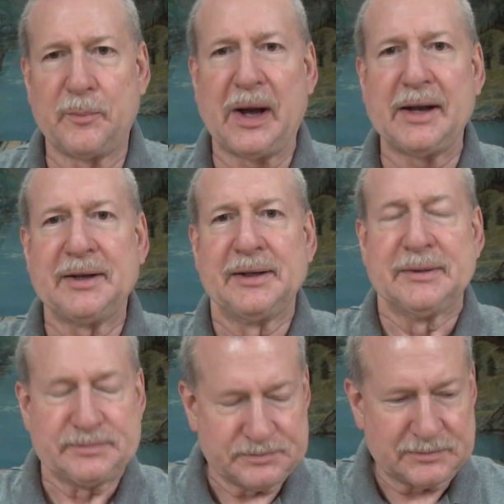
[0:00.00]

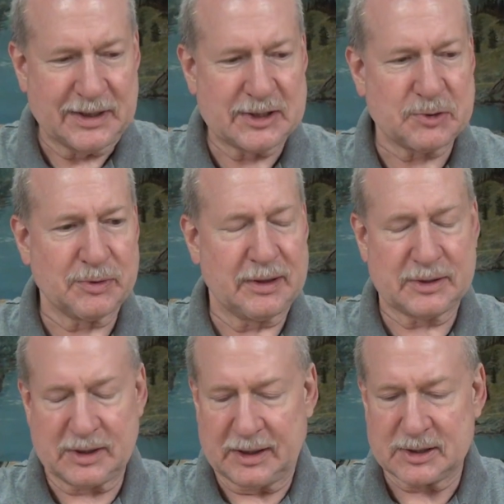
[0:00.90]
but it's
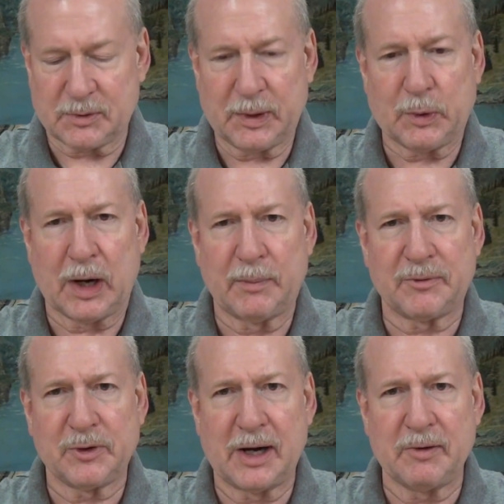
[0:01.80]
it is a requirement
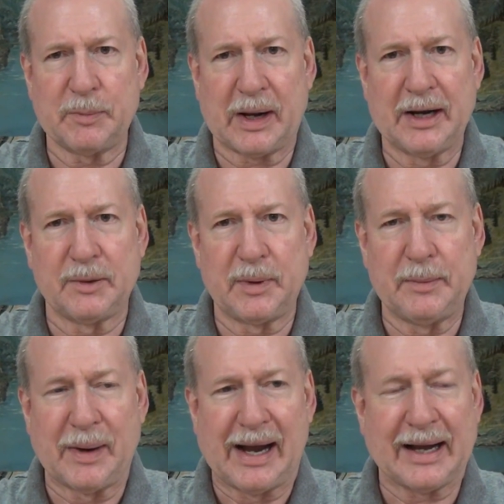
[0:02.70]
for everybody to be
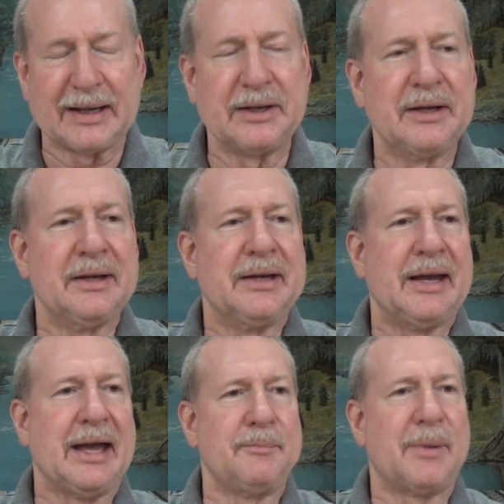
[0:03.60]
back and
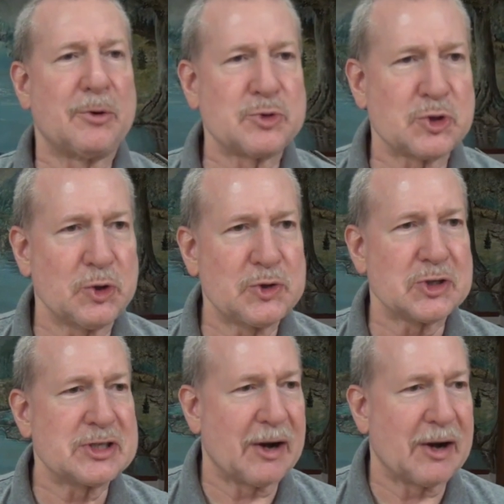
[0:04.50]
in most churches.